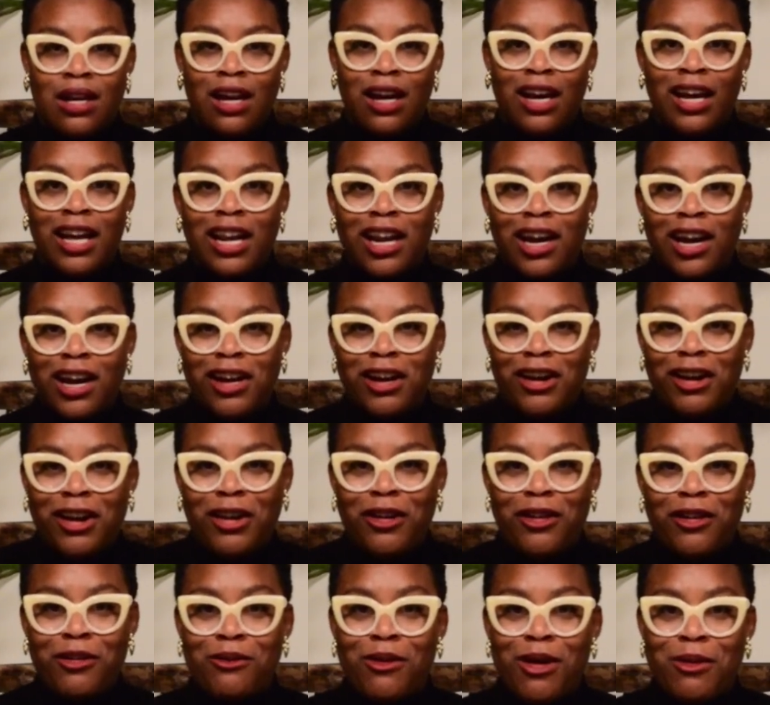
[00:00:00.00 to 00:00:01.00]
And I
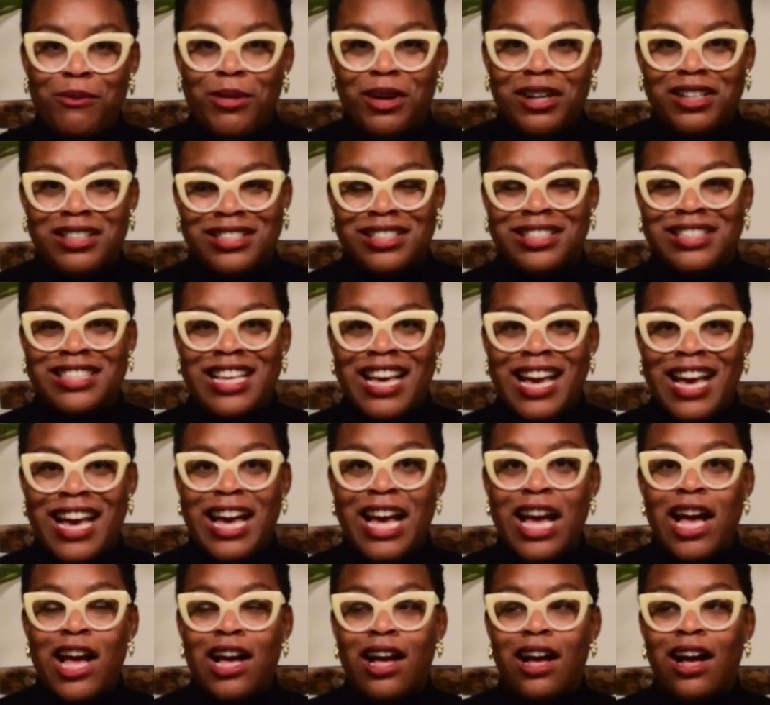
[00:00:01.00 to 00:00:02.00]
heard one person
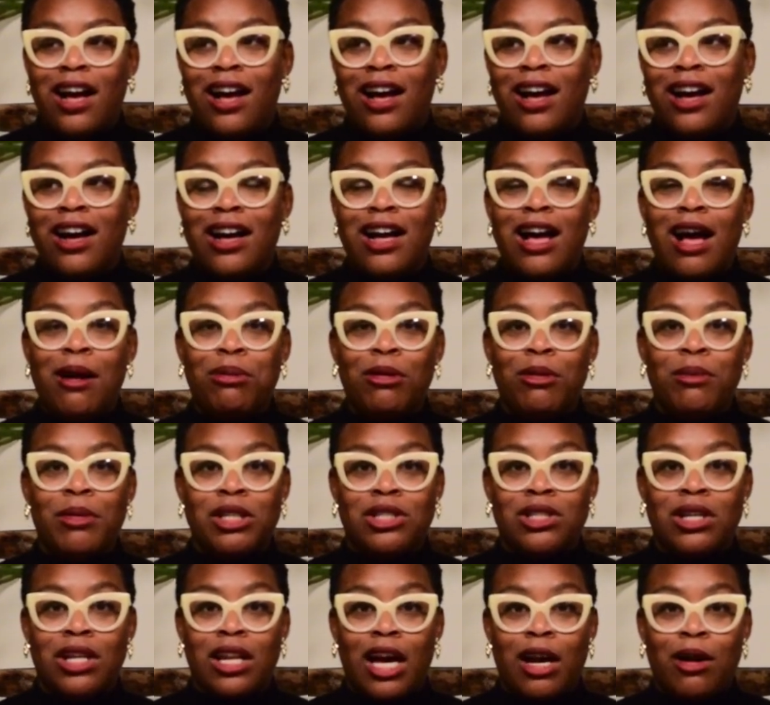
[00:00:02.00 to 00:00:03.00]
say,
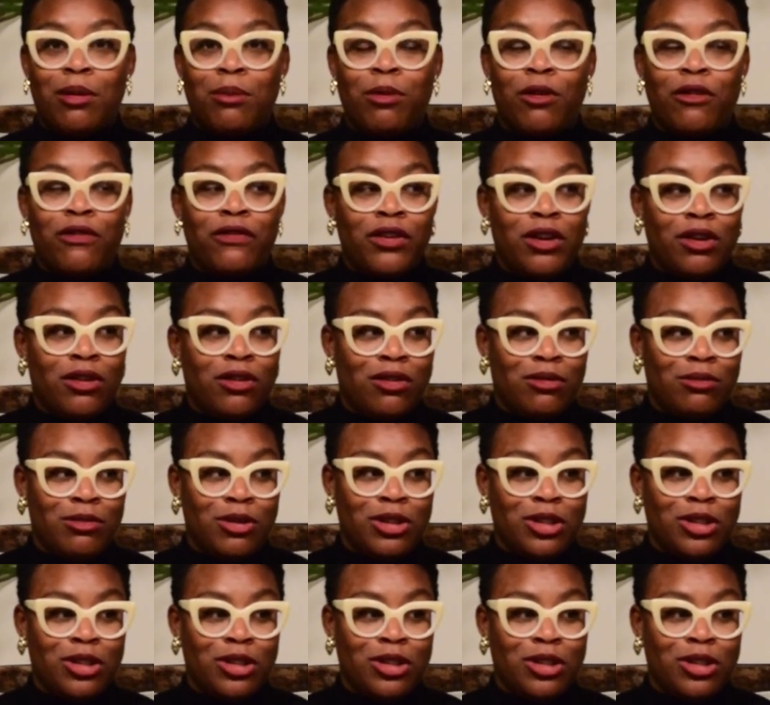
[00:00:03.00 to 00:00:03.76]
compliments are like perfume.